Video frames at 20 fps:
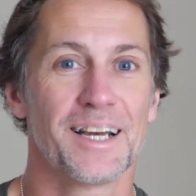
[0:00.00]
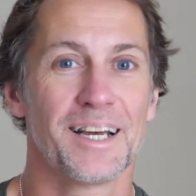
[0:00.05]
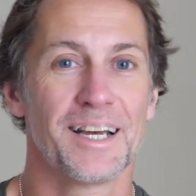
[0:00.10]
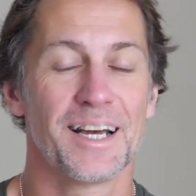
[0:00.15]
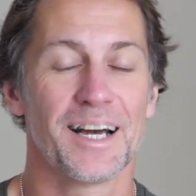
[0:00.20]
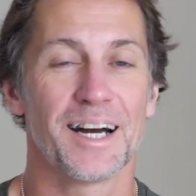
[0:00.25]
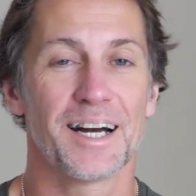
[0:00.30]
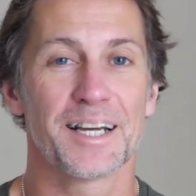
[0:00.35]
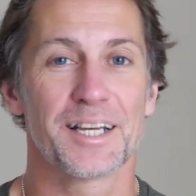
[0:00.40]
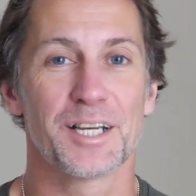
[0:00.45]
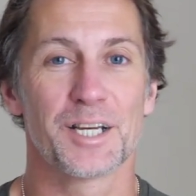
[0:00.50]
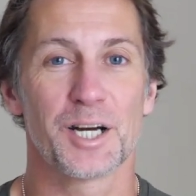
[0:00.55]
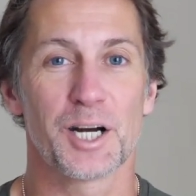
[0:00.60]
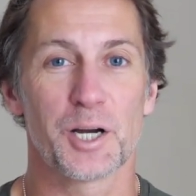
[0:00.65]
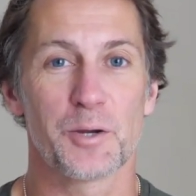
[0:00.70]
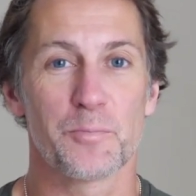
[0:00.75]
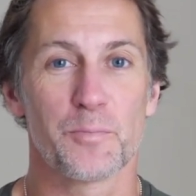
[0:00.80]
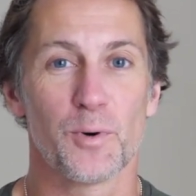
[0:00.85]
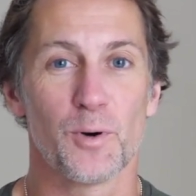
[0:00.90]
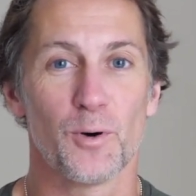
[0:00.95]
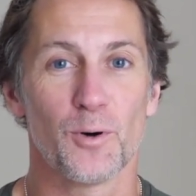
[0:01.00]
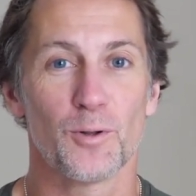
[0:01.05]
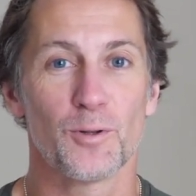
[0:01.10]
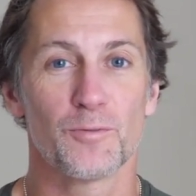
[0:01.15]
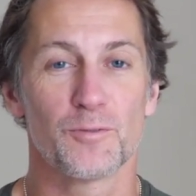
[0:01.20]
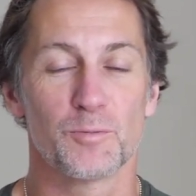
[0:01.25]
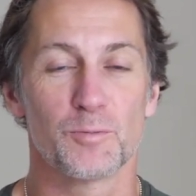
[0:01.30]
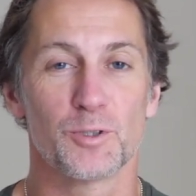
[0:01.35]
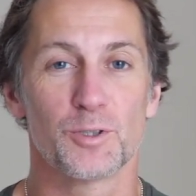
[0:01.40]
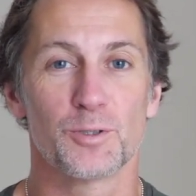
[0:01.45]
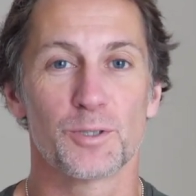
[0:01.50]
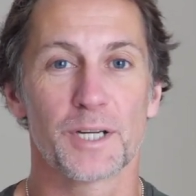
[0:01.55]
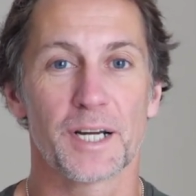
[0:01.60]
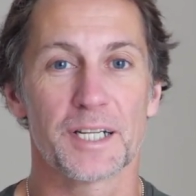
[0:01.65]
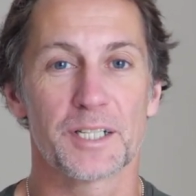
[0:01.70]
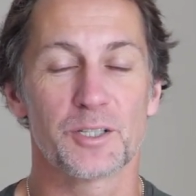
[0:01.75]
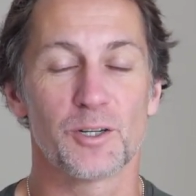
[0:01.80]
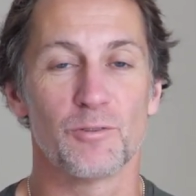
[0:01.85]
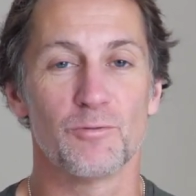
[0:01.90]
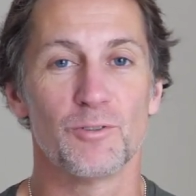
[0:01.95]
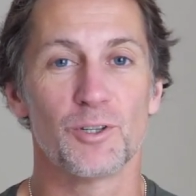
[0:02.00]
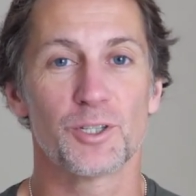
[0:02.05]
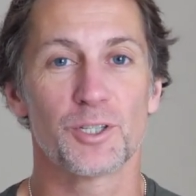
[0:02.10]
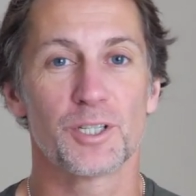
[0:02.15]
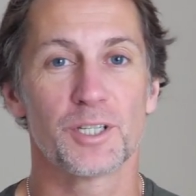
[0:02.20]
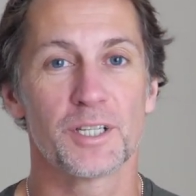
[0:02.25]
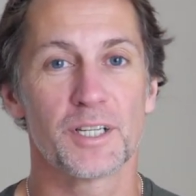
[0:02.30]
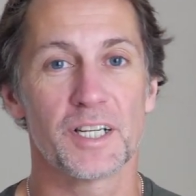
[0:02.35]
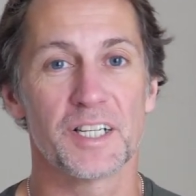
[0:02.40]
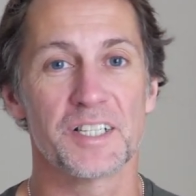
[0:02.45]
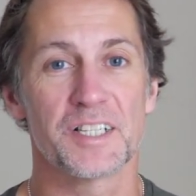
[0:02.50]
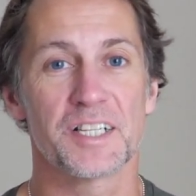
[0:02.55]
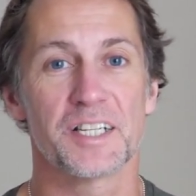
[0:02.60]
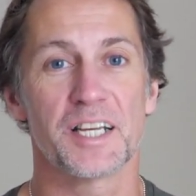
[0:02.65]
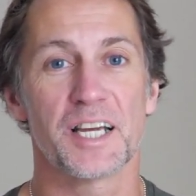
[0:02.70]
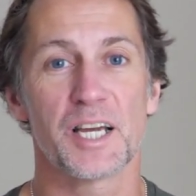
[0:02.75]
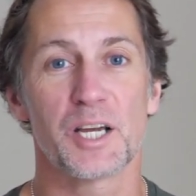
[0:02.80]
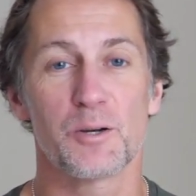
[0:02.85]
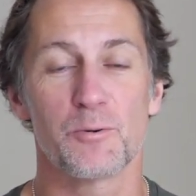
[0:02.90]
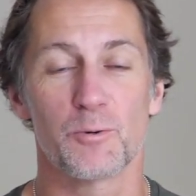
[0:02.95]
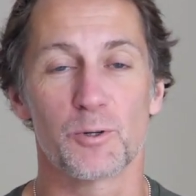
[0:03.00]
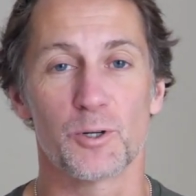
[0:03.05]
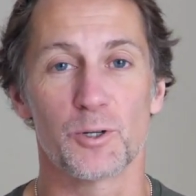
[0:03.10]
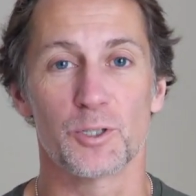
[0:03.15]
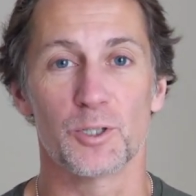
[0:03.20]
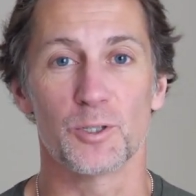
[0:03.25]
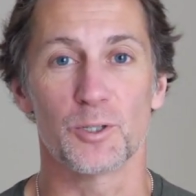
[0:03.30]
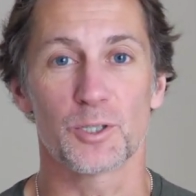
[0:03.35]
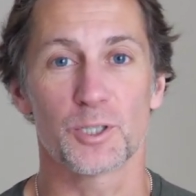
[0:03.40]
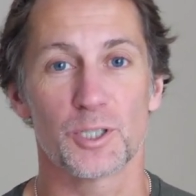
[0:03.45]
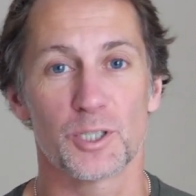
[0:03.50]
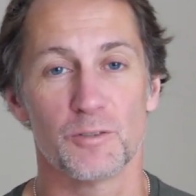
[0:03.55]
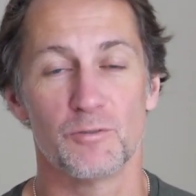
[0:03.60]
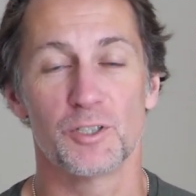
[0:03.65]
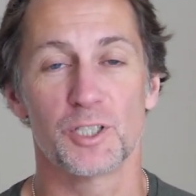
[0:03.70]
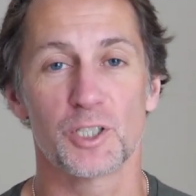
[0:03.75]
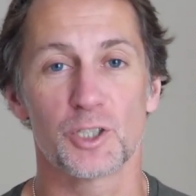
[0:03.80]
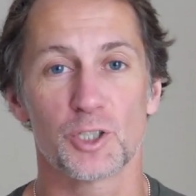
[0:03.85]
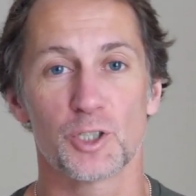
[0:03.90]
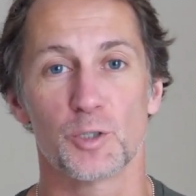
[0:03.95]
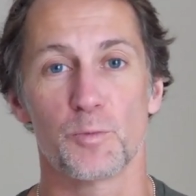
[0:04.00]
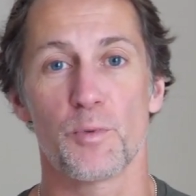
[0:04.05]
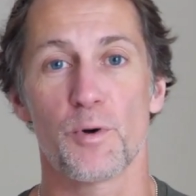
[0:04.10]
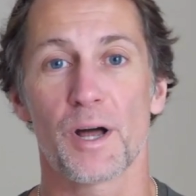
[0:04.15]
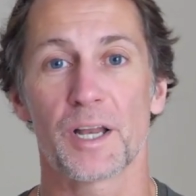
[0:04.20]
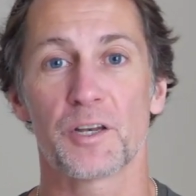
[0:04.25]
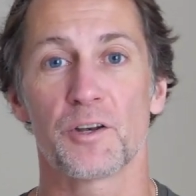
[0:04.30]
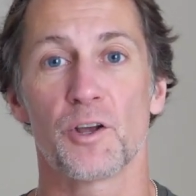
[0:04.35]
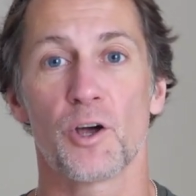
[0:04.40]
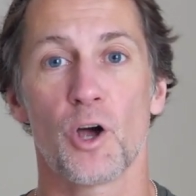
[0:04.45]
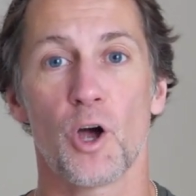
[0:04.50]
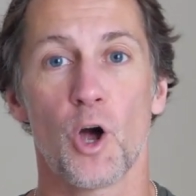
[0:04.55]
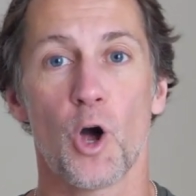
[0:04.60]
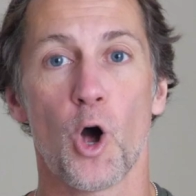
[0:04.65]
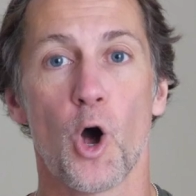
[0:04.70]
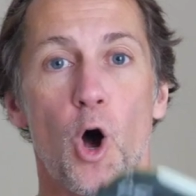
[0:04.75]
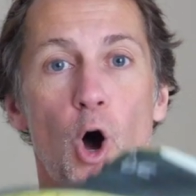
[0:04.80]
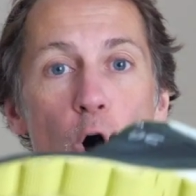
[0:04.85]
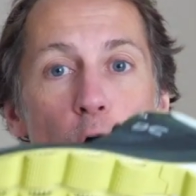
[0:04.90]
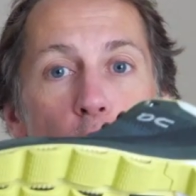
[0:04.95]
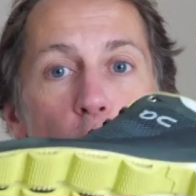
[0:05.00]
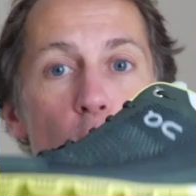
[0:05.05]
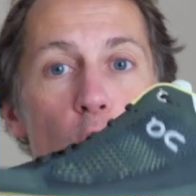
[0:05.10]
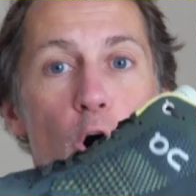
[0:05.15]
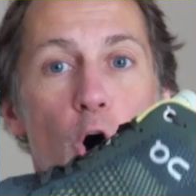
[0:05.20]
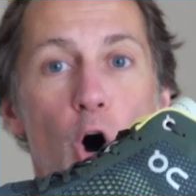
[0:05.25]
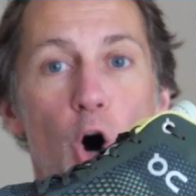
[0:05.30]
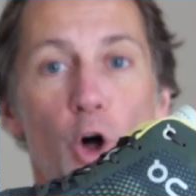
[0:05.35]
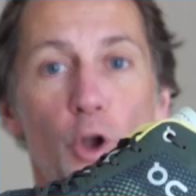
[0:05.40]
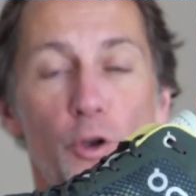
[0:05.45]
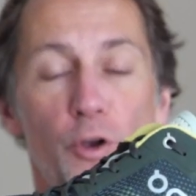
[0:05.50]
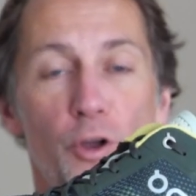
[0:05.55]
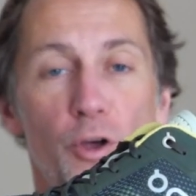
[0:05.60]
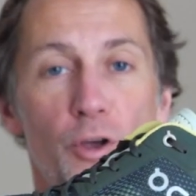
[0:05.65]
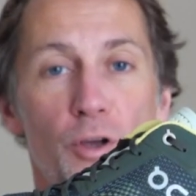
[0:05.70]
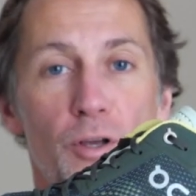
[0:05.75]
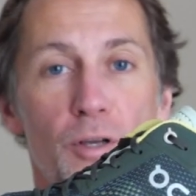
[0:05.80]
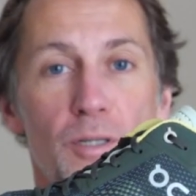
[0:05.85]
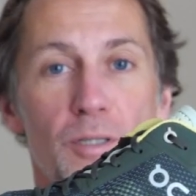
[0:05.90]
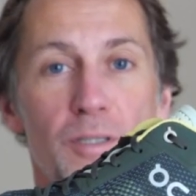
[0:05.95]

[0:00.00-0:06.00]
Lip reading: Hi, I'm Paul from shoeguide.run, and today we're going to look at the running shoe brand On.